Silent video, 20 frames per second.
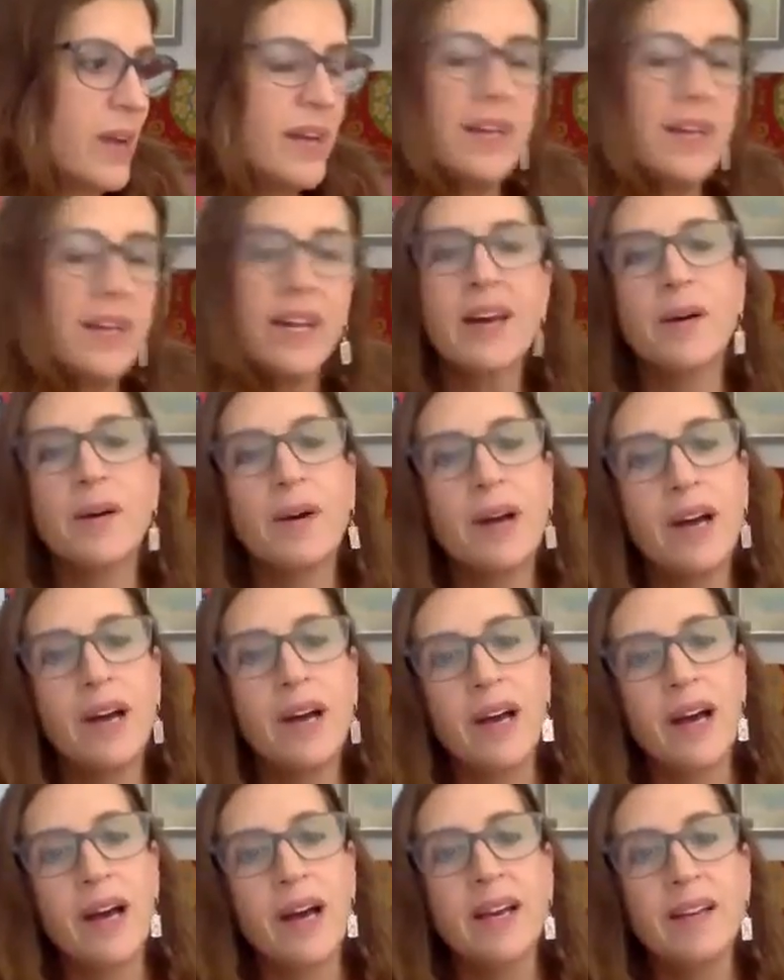right now,
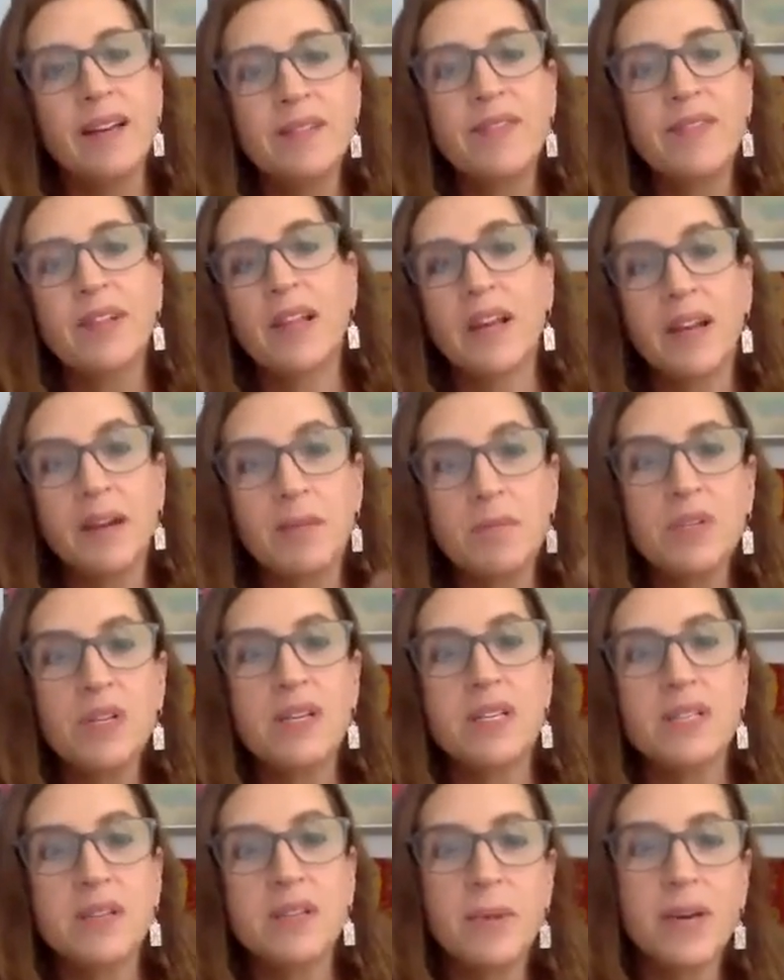I feel like
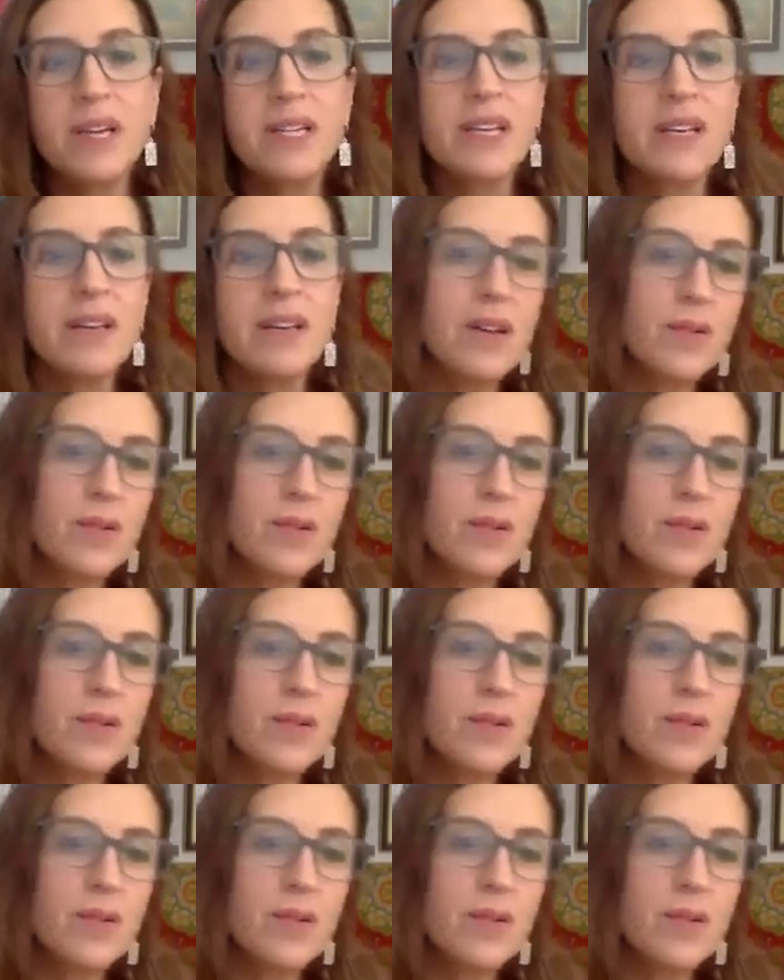I'm chasing my,